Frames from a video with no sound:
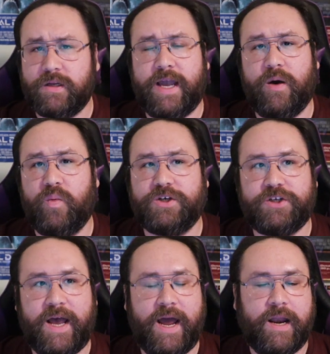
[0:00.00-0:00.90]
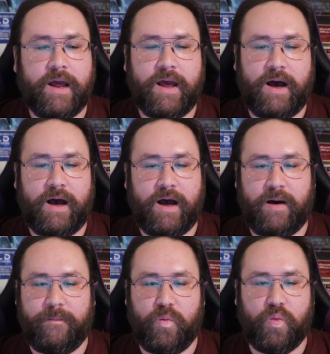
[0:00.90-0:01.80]
Can't wish that,
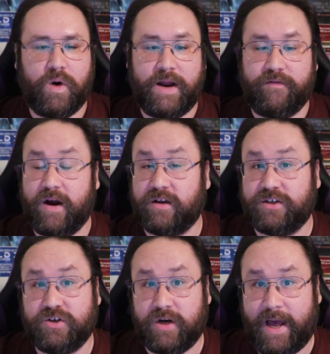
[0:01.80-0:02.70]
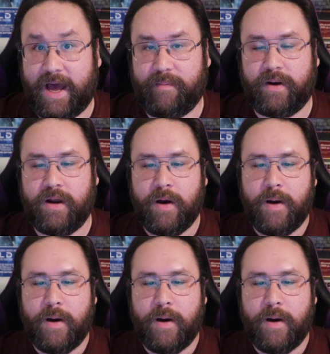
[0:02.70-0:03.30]
whatever else is going to happen.